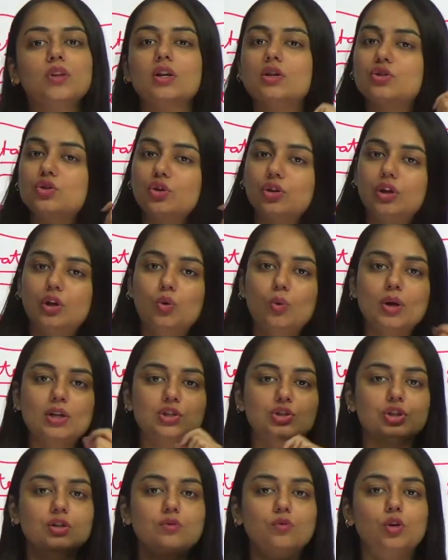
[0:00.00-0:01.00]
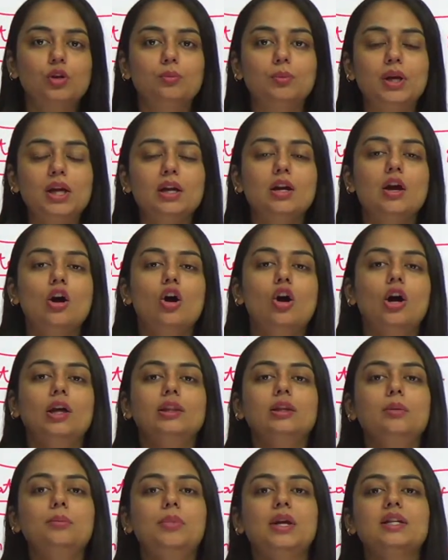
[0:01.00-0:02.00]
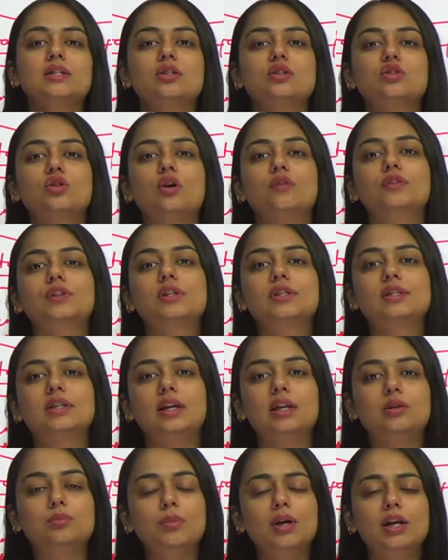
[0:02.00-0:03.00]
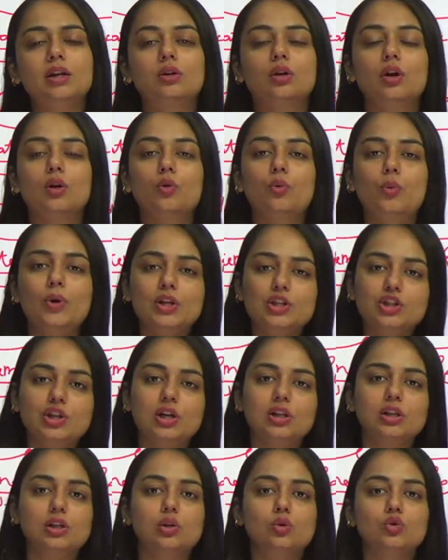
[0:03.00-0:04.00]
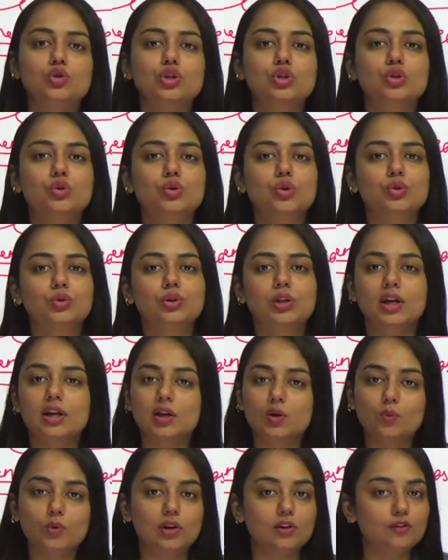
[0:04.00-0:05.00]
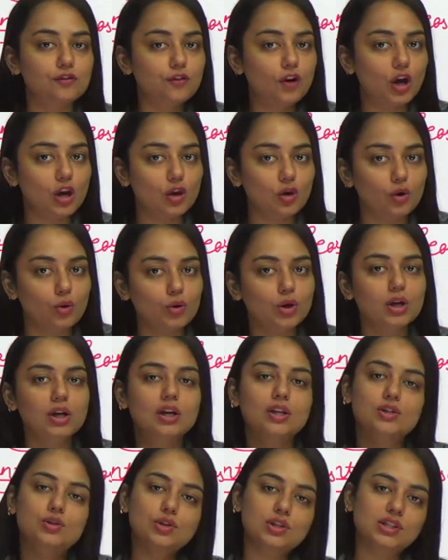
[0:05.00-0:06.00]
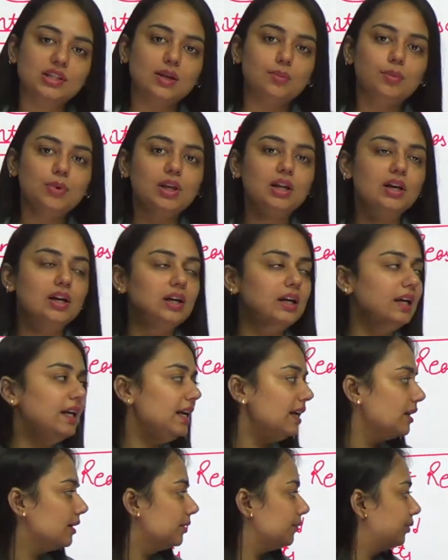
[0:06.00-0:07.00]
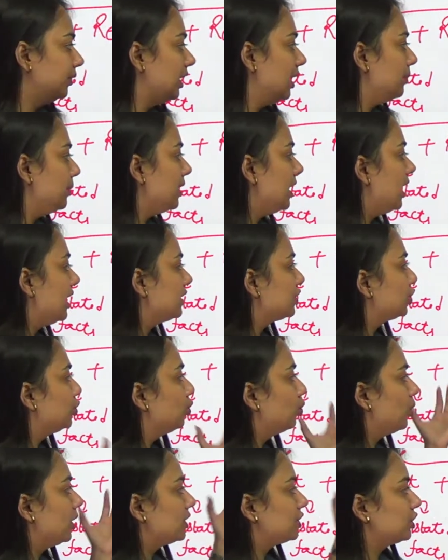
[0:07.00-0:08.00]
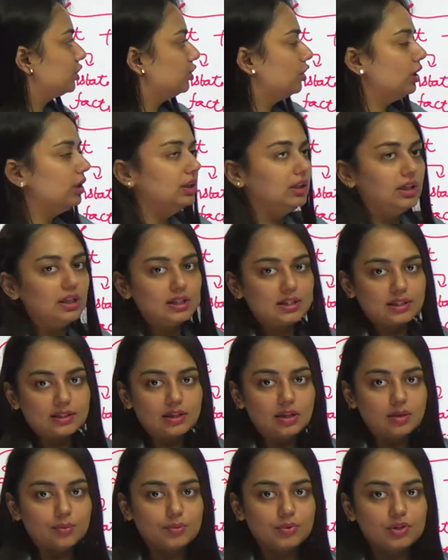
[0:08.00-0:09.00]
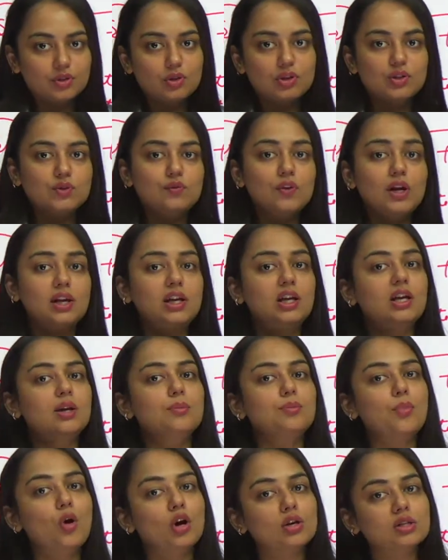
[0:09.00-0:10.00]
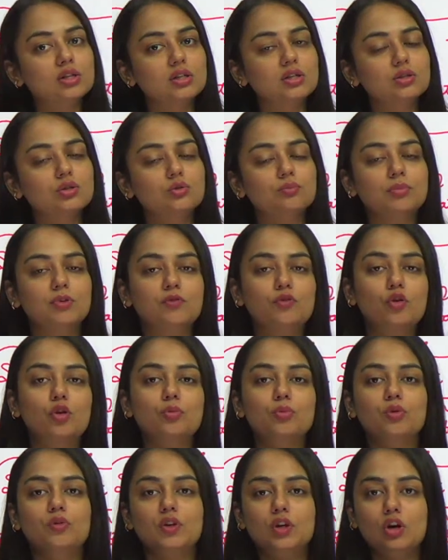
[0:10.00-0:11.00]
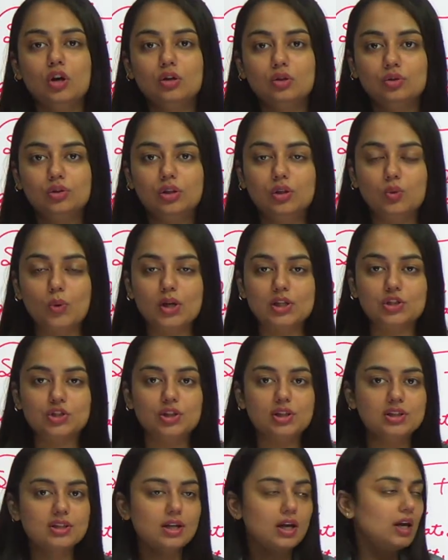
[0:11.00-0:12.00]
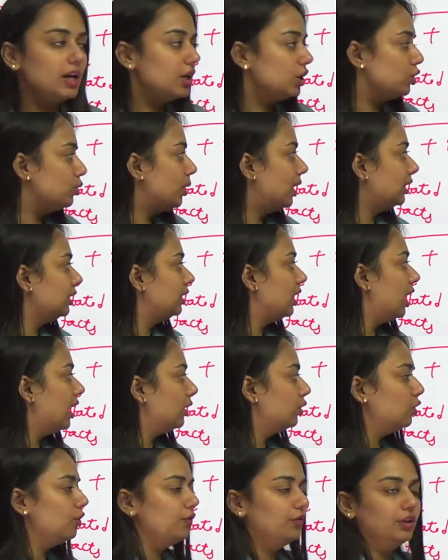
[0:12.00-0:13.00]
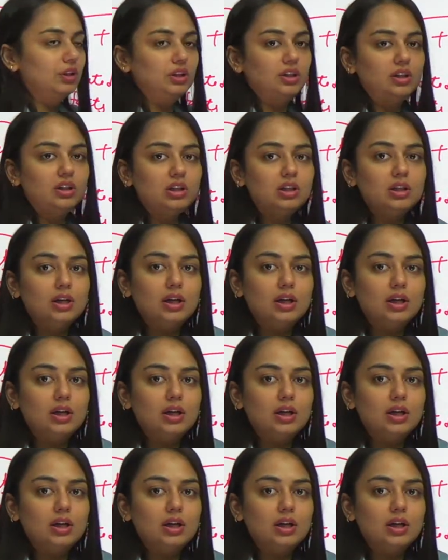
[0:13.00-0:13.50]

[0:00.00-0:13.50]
So the question would be, on the basis of the statement, which conclusion do you think will follow? So similarly, they may ask you question on these terms. So it's very important, before moving on to the questions, you are thorough with the